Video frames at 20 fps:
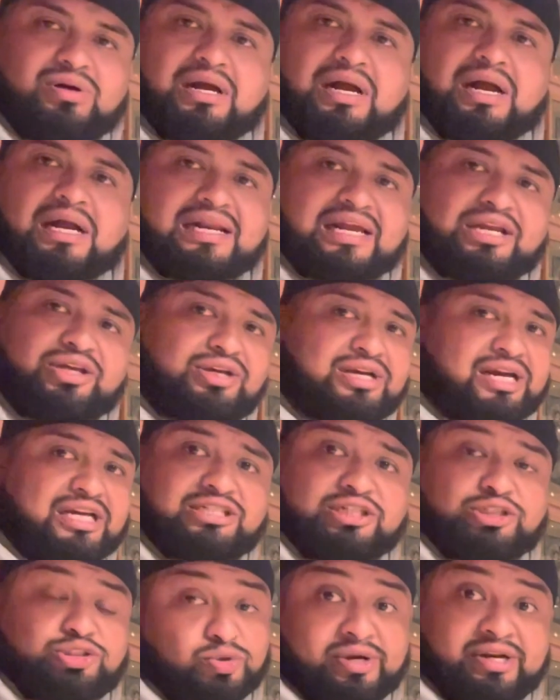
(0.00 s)
I'm glad you
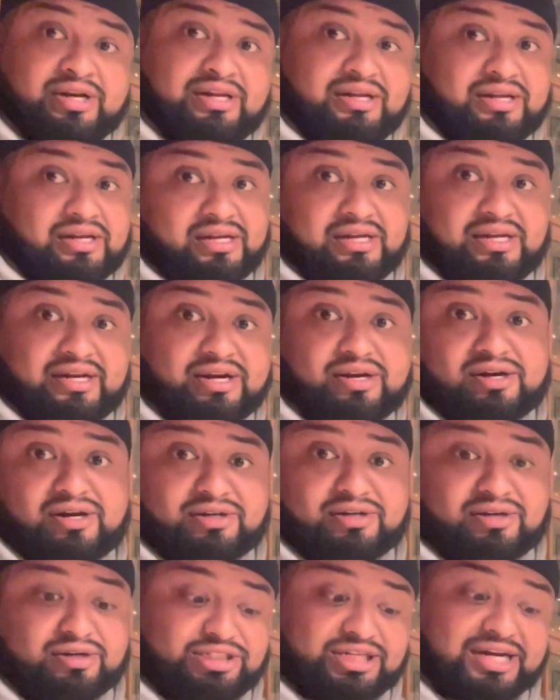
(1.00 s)
guys enjoyed it here
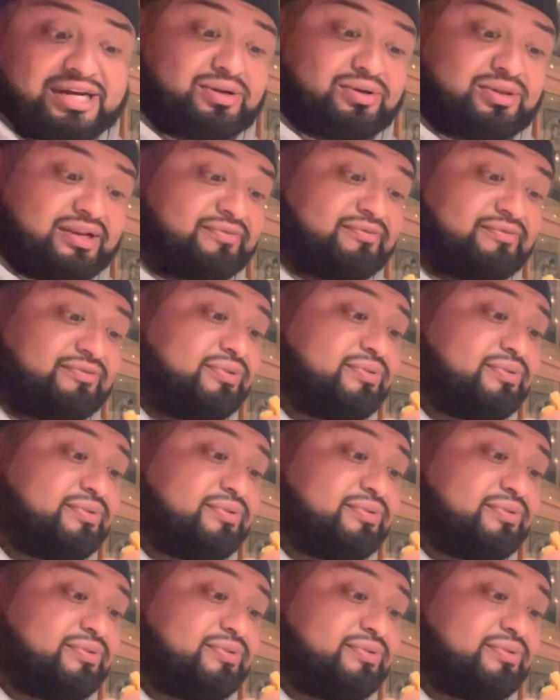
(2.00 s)
on our channel then,